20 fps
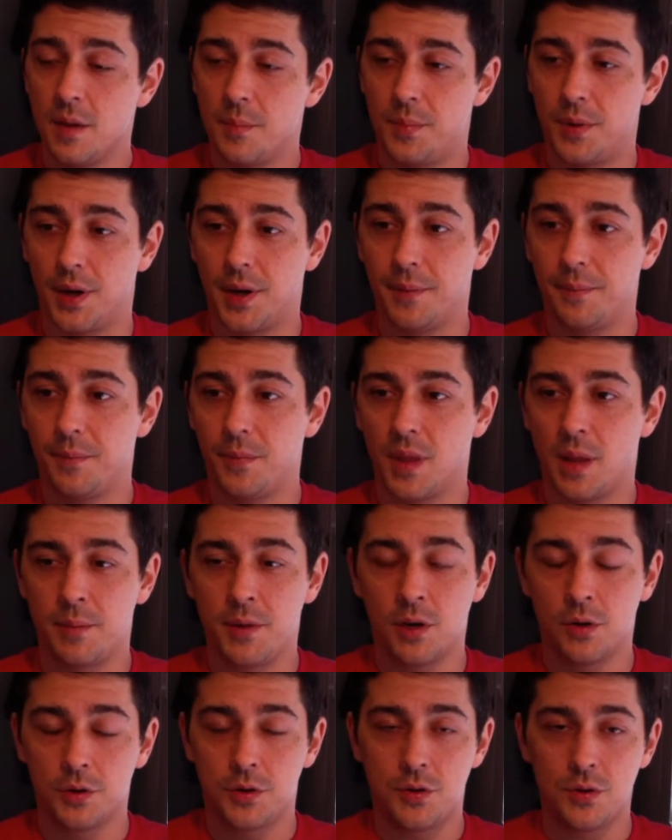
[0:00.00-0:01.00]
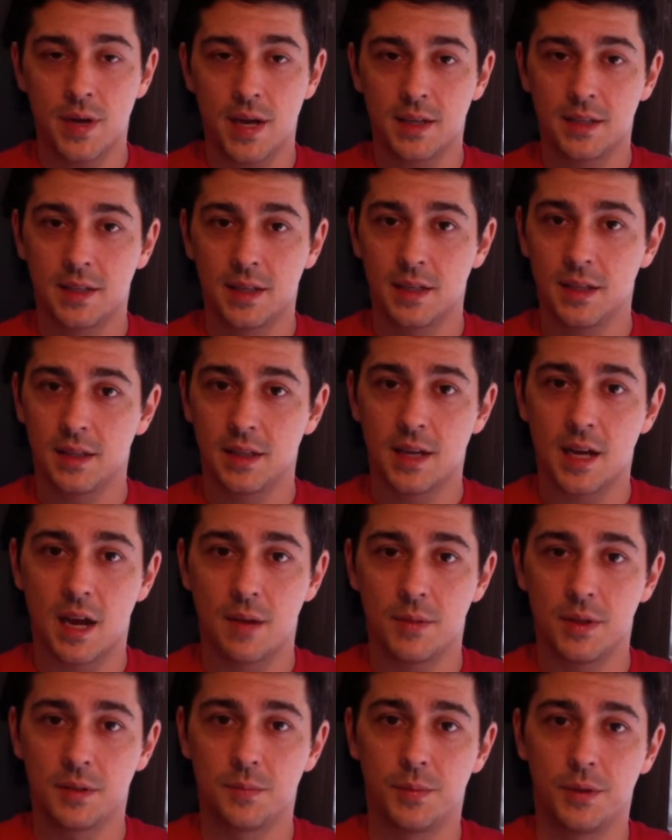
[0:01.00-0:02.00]
But let me know what you guys think in the
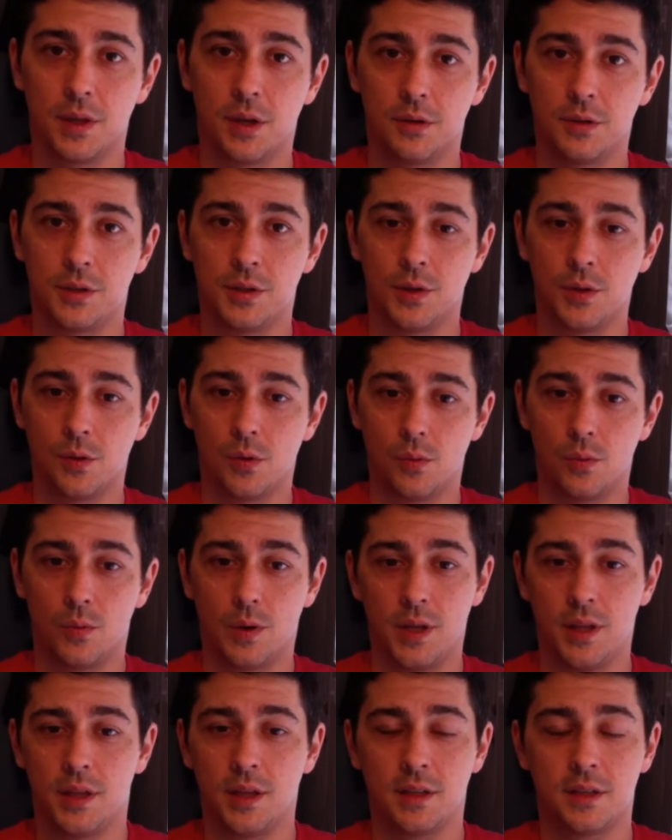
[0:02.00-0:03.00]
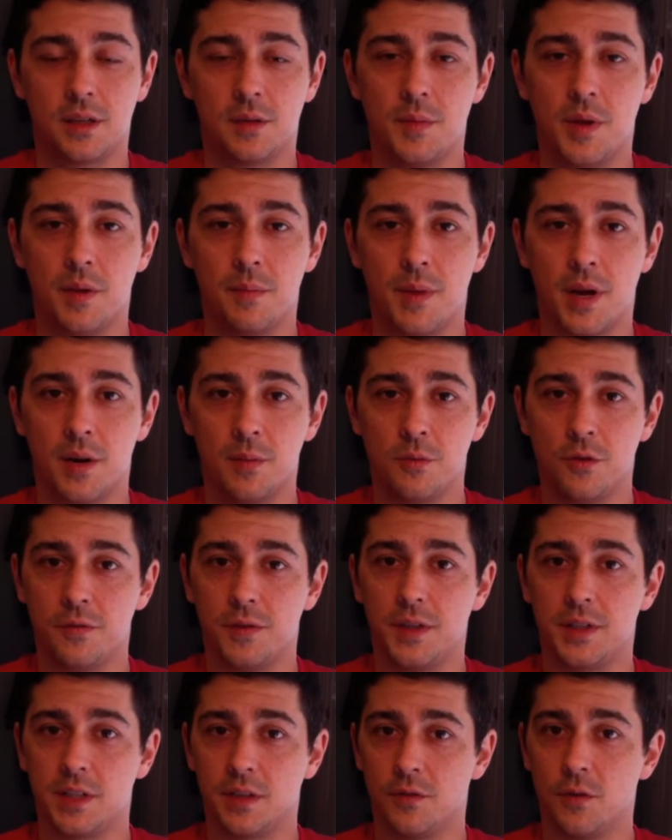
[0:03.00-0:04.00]
comments below too. What do you think is going to be a better
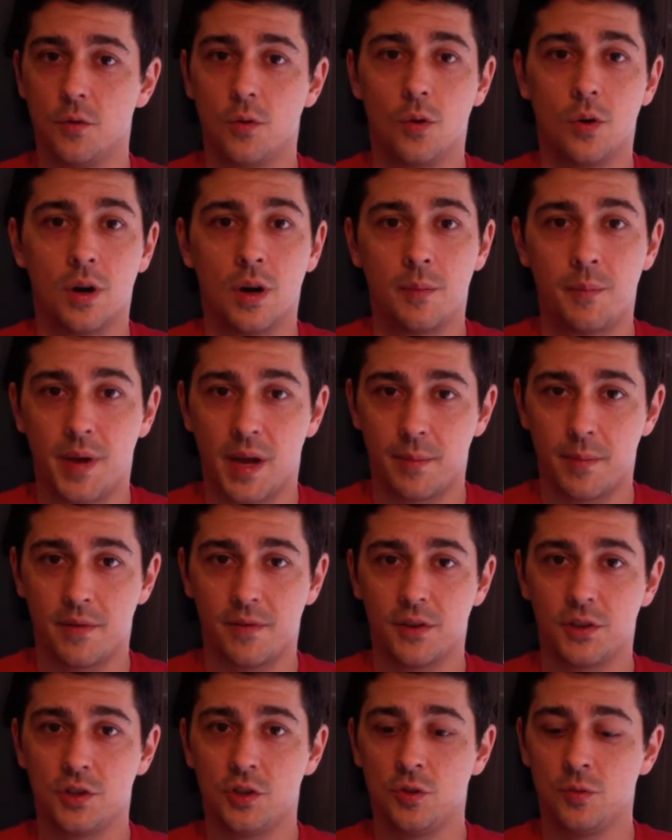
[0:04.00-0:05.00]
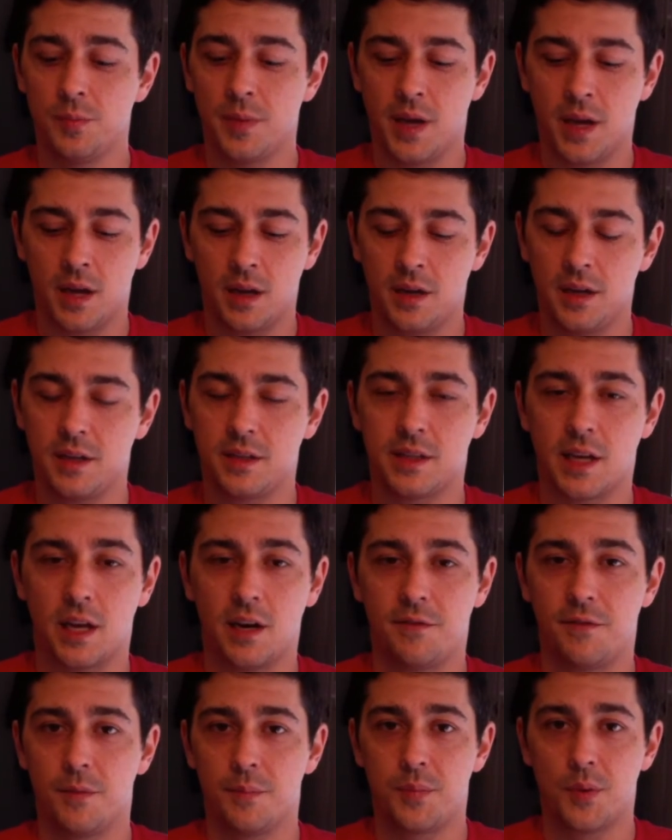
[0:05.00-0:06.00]
movie? Civil War, Batman versus. Superman? Are you
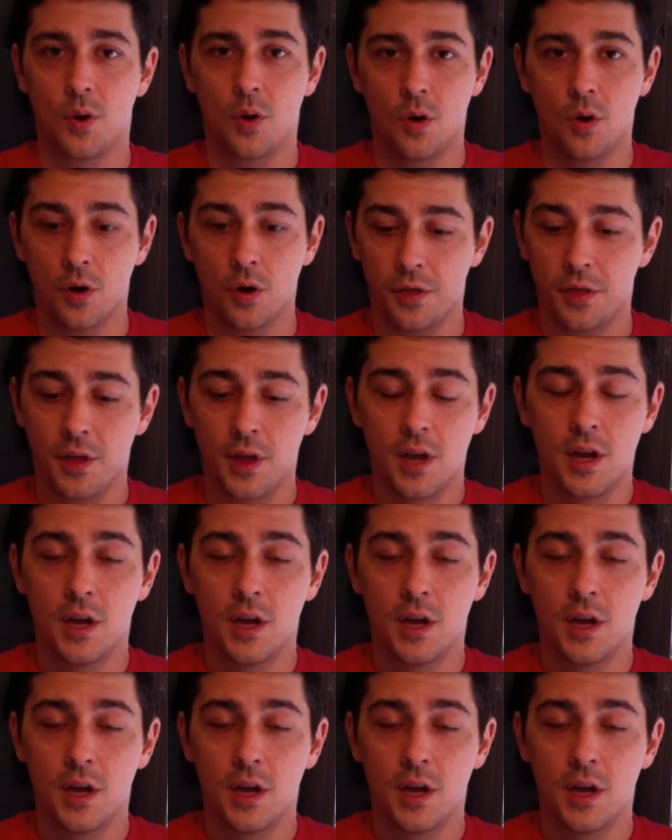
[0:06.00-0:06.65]
excited for both?